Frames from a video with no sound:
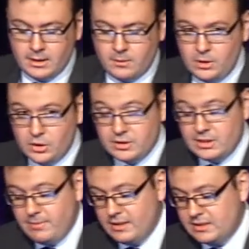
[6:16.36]
We looked at
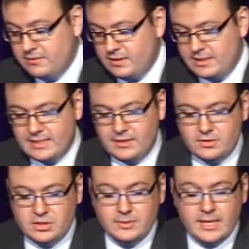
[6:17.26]
the ability of these
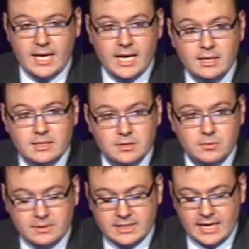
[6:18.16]
cells to adhere
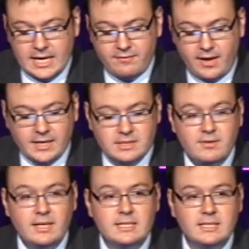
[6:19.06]
to
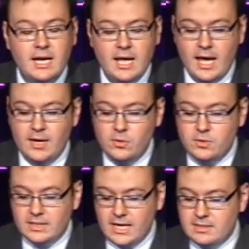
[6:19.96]
TNF-activated
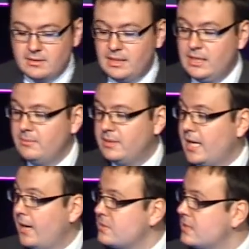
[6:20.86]
aortic endothelium and
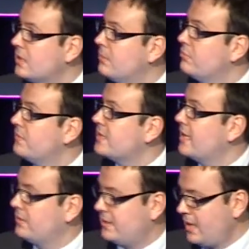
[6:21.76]
counted the number of
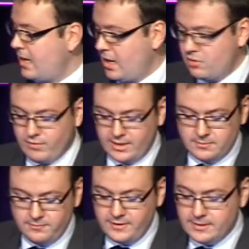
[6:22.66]
cells in
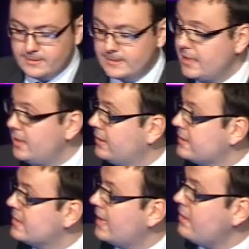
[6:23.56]
random fields, and here you
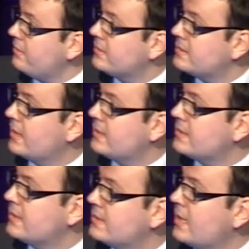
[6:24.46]
can see healthy
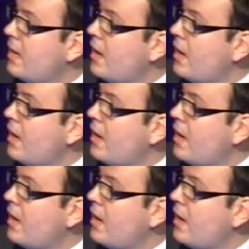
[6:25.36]
CACs